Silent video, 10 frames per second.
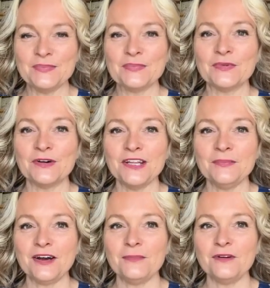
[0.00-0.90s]
Good
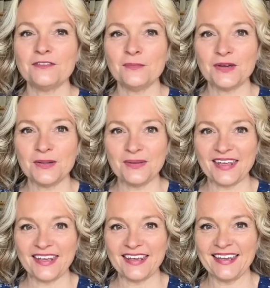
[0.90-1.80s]
morning, Barbara from
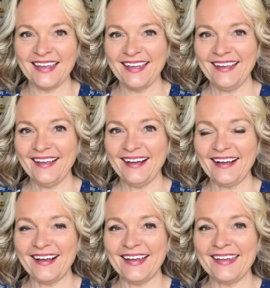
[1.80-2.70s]
Winnipeg.
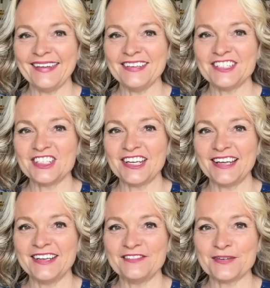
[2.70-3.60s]
Hi,
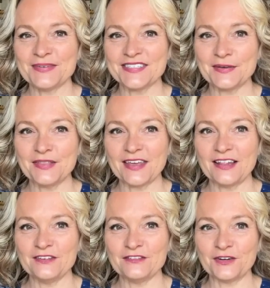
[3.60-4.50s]
Shannon from South
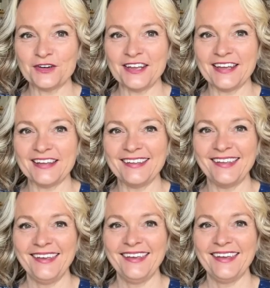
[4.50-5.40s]

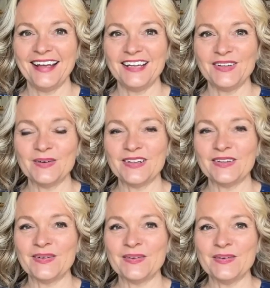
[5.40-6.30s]
California. Hello,
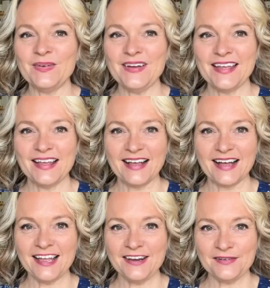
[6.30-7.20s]
hello.
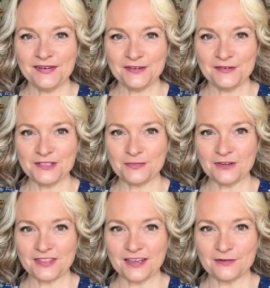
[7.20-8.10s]
I don't know whose
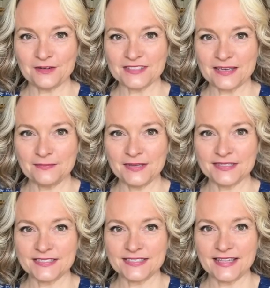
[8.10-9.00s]
birthday it was. I
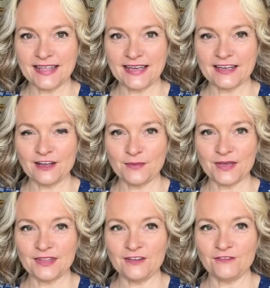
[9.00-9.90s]
missed that
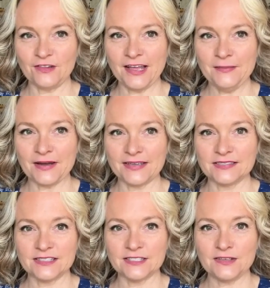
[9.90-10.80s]
comment. They fly
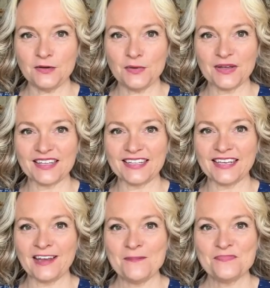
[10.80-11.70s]
by so
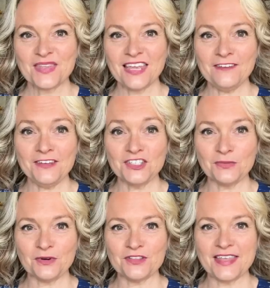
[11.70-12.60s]
quickly. If
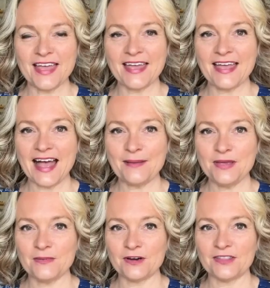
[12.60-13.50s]
it's your birthday,
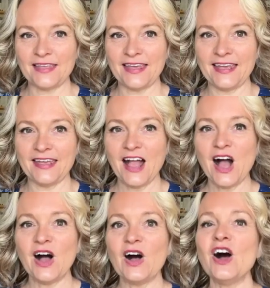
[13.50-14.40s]
happy birthday.
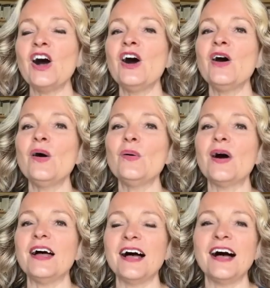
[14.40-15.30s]

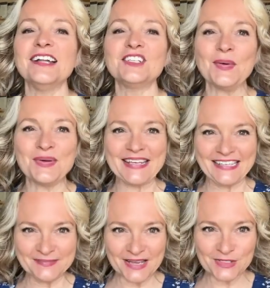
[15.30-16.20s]
Oh, uh,
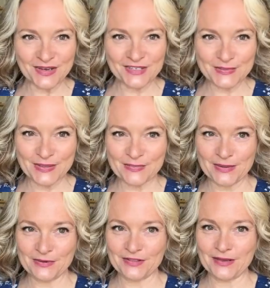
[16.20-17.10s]
Tony. Best way to
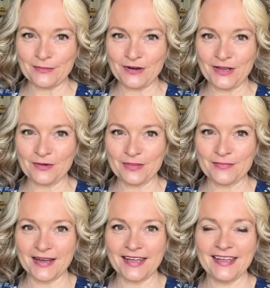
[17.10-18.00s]
spend my birthday morning
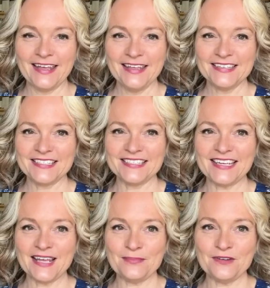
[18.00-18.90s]
with my
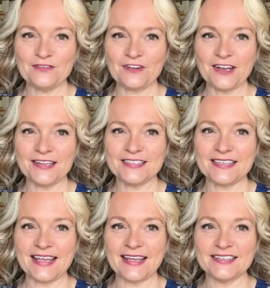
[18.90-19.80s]
stampin'
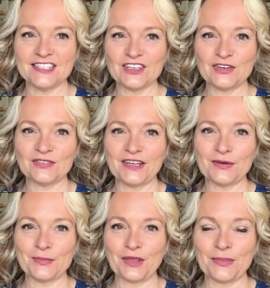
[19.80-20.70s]
friends and dinner
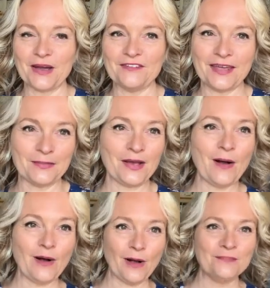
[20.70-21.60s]
later with my
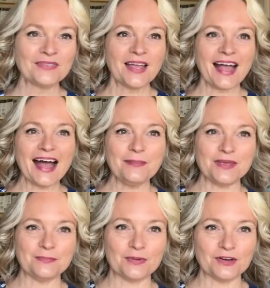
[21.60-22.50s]
family. Oh,
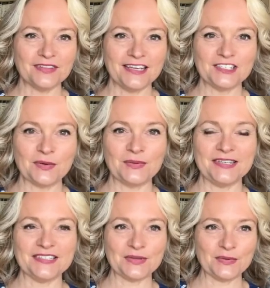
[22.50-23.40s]
happy birthday,
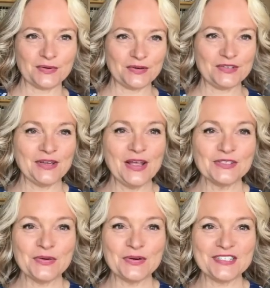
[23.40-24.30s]
Tony. So good.
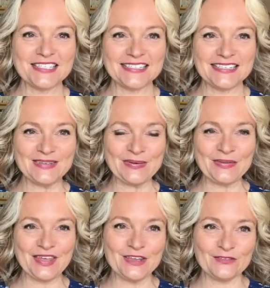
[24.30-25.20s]
So good to see
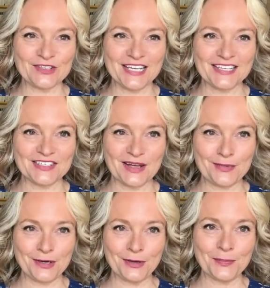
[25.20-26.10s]
you. Thank you for taking
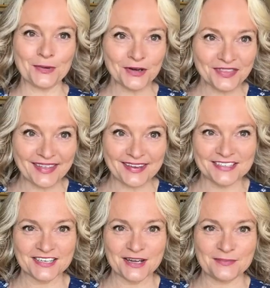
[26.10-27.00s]
time out of your
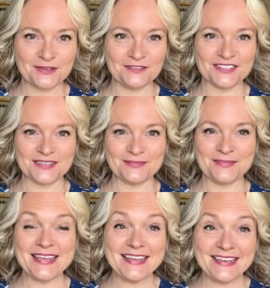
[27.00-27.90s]
birthday to come and visit
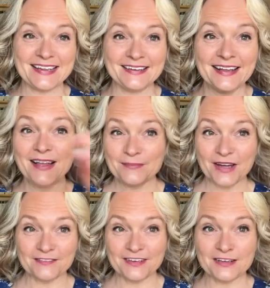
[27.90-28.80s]
me and
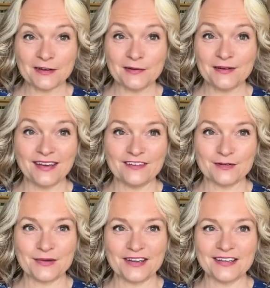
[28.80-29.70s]
my video
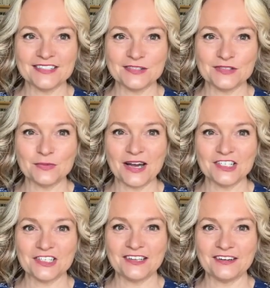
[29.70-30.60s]
and everybody else who's
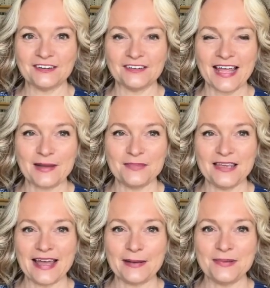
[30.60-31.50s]
watching here.
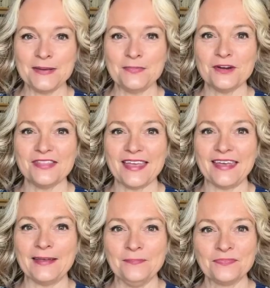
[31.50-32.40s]
Happy, happy
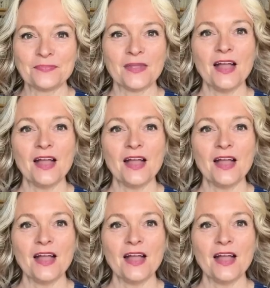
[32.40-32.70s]
birthday.